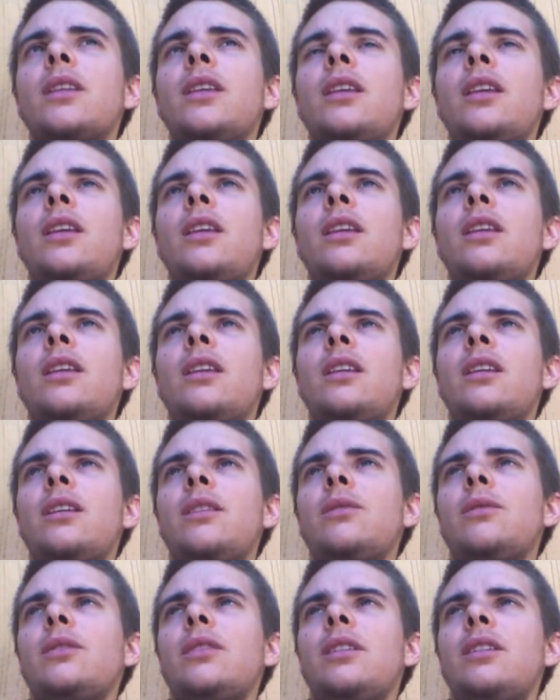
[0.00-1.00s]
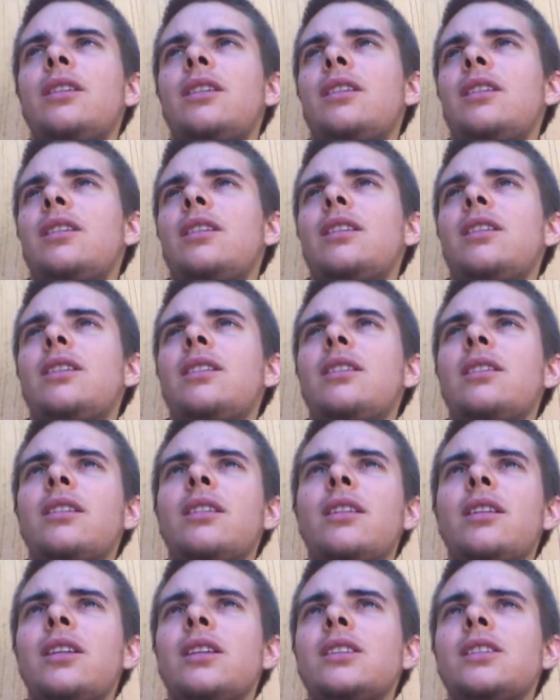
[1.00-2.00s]
he
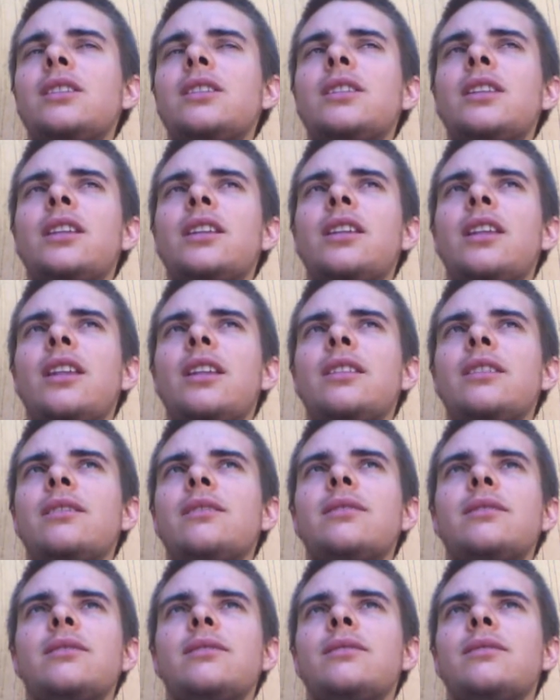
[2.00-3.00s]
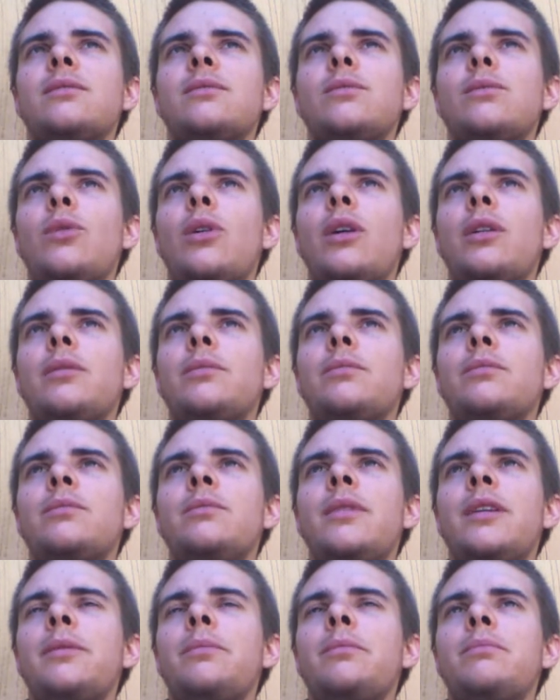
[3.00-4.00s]
just didn't want
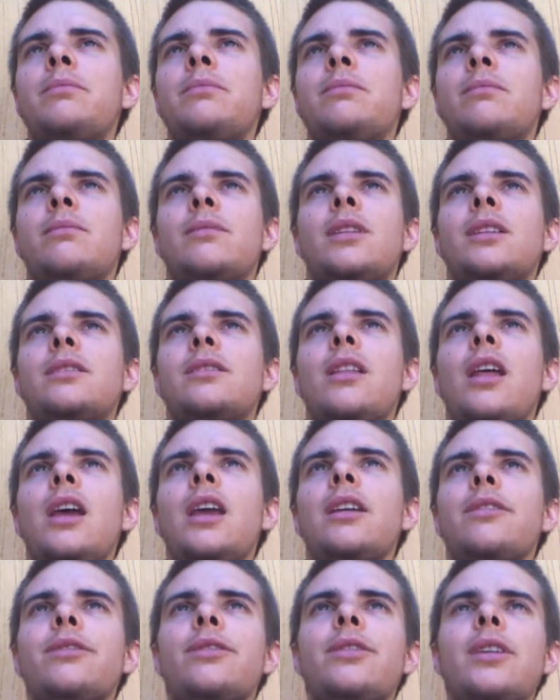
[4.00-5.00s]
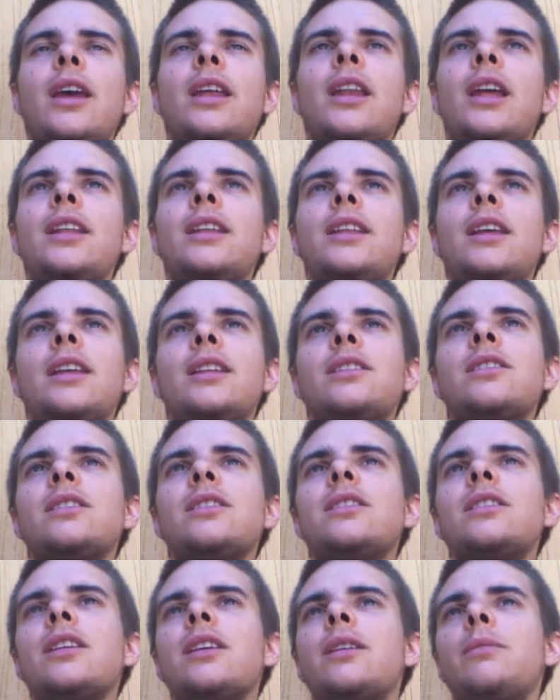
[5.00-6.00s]
me in his life. And it's
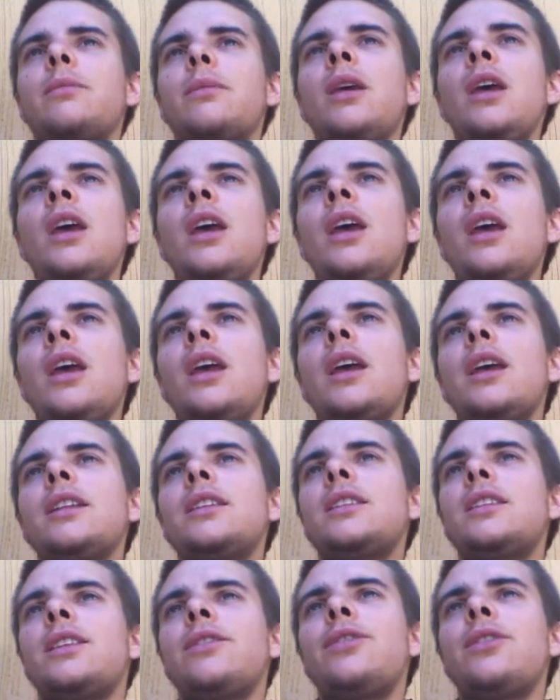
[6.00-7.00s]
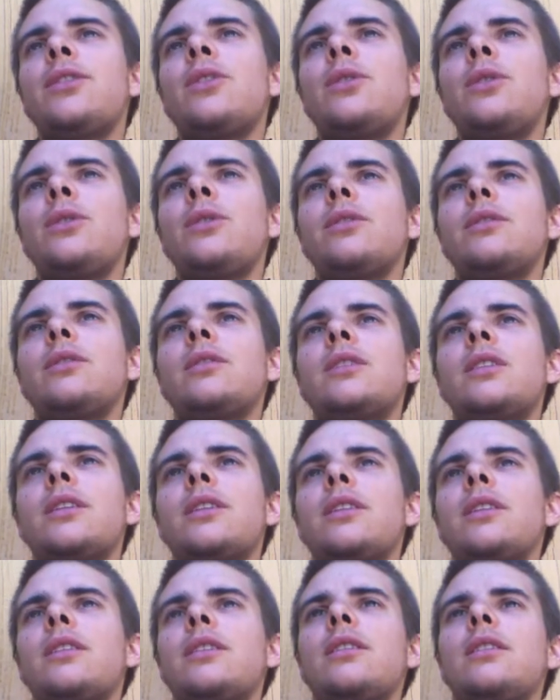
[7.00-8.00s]
just it's difficult
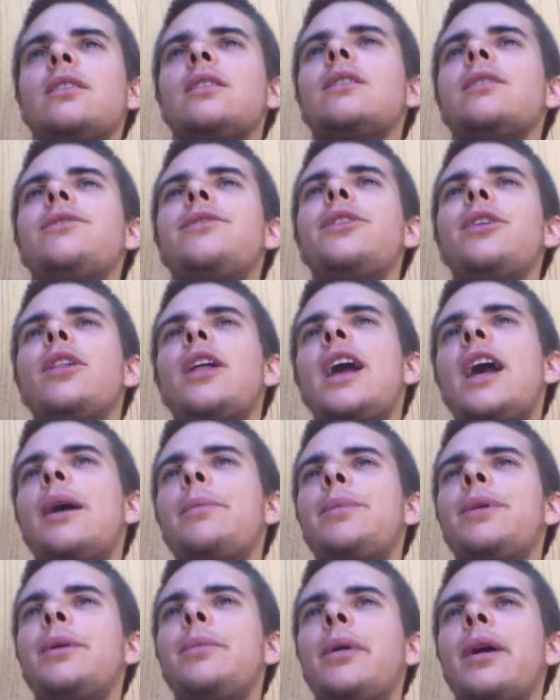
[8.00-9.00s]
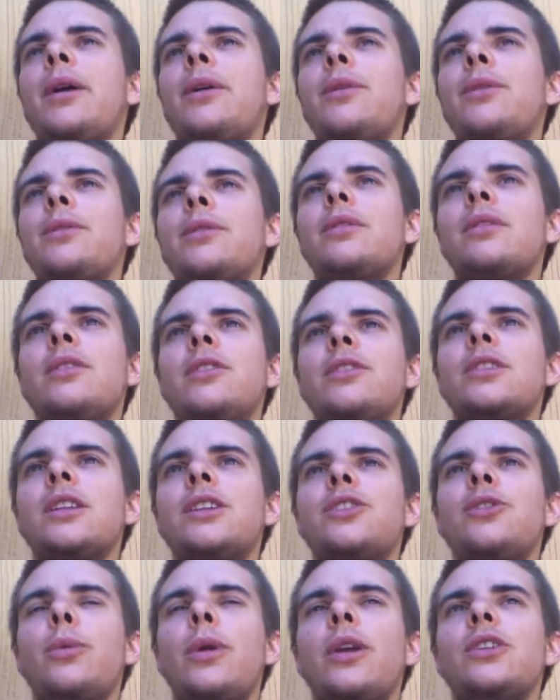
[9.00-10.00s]
to feel happy about your
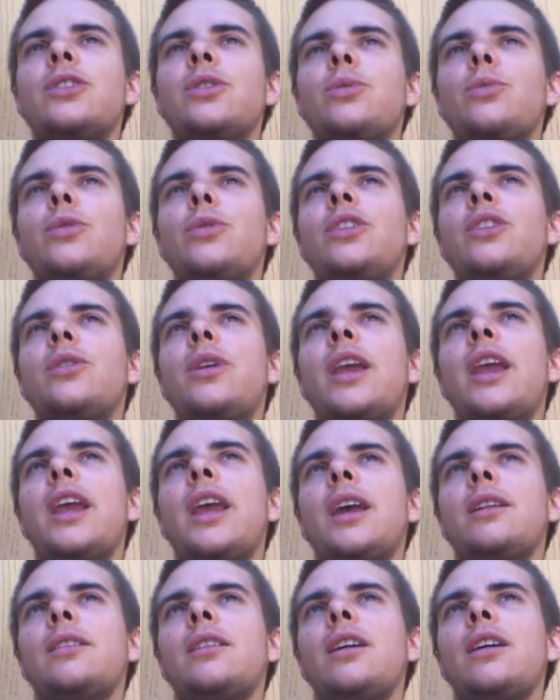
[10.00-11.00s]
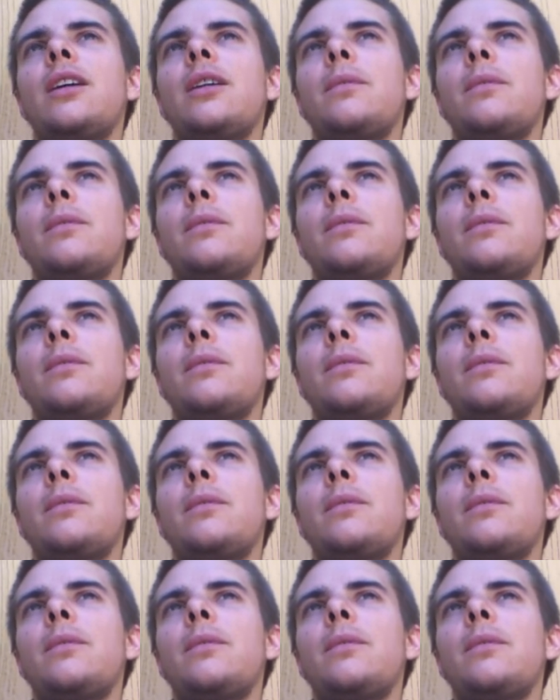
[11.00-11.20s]
situation when you can't